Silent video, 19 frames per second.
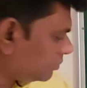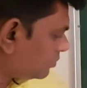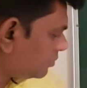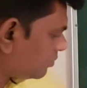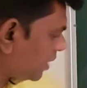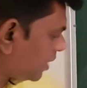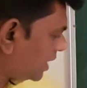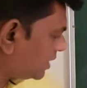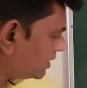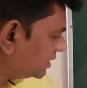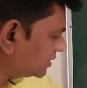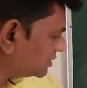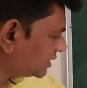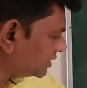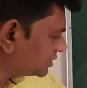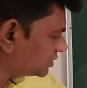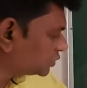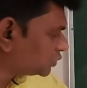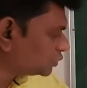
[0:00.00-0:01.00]
minus
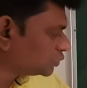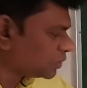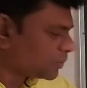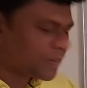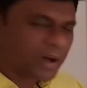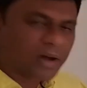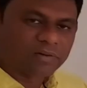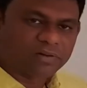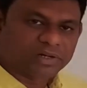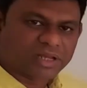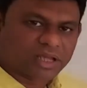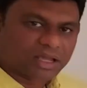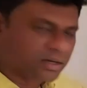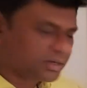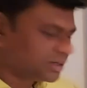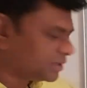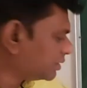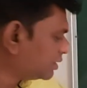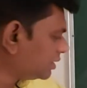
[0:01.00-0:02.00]
x to the power
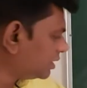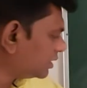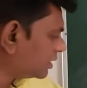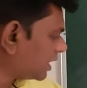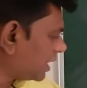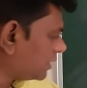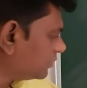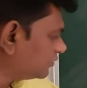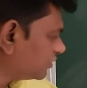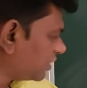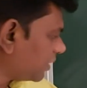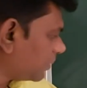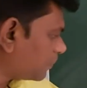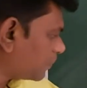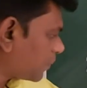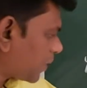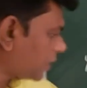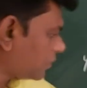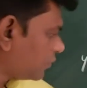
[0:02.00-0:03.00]
n times
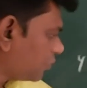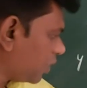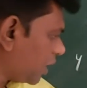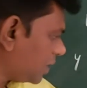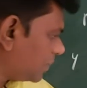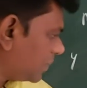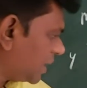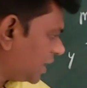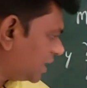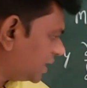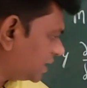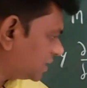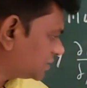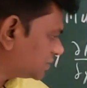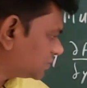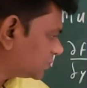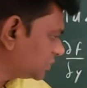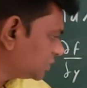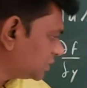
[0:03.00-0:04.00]
f prime y by
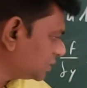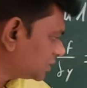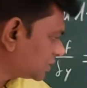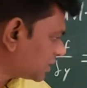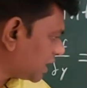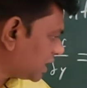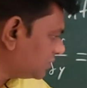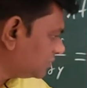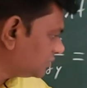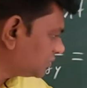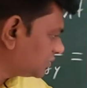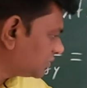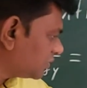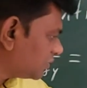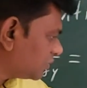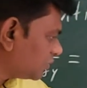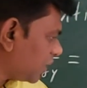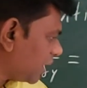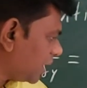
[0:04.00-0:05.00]
x times
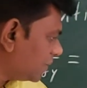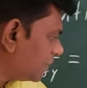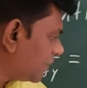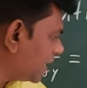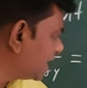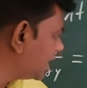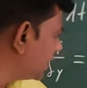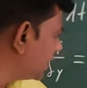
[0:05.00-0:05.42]
y by